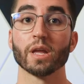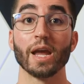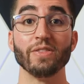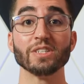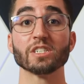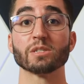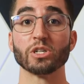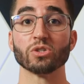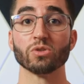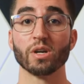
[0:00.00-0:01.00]
And this is especially
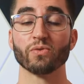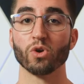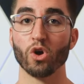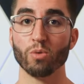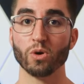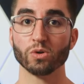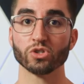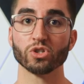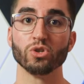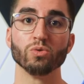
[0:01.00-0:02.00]
great for homeowners
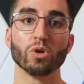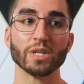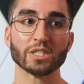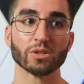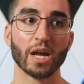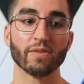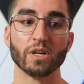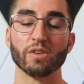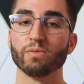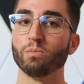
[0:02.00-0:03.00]
who don't necessarily have enough
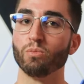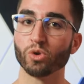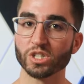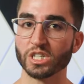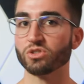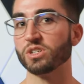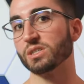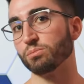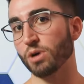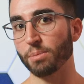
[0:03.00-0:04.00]
mortgage interest and
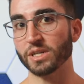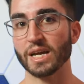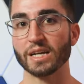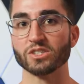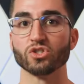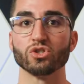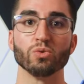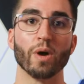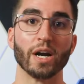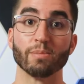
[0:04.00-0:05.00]
property taxes to
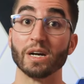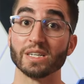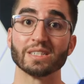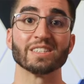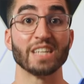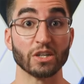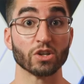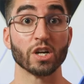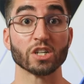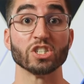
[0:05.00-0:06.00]
itemize, like the standard
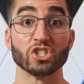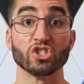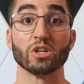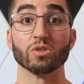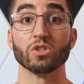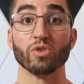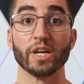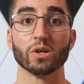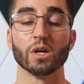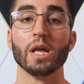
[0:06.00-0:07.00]
deduction is generally greater
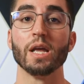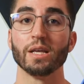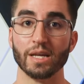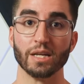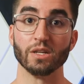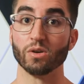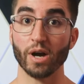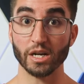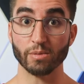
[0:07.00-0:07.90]
than their itemized